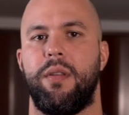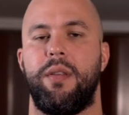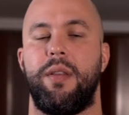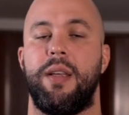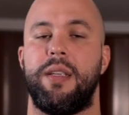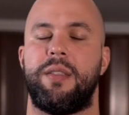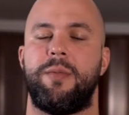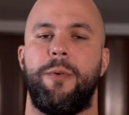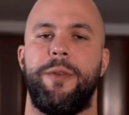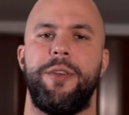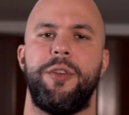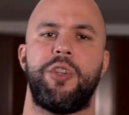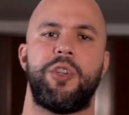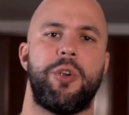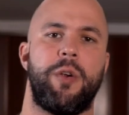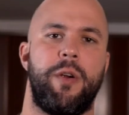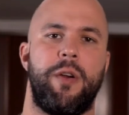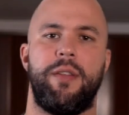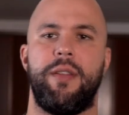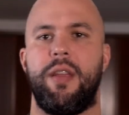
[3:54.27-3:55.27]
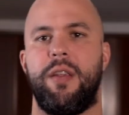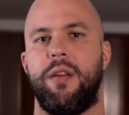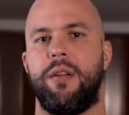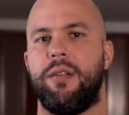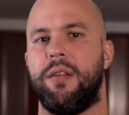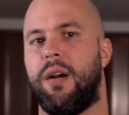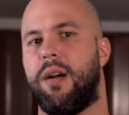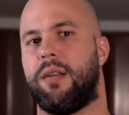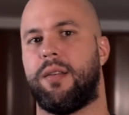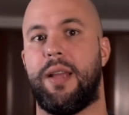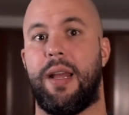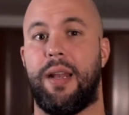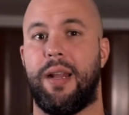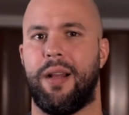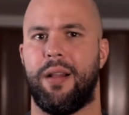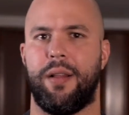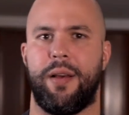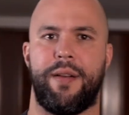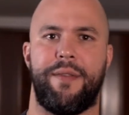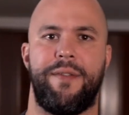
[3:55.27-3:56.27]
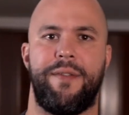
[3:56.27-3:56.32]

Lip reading: This will ensure that you're not gaining a lot of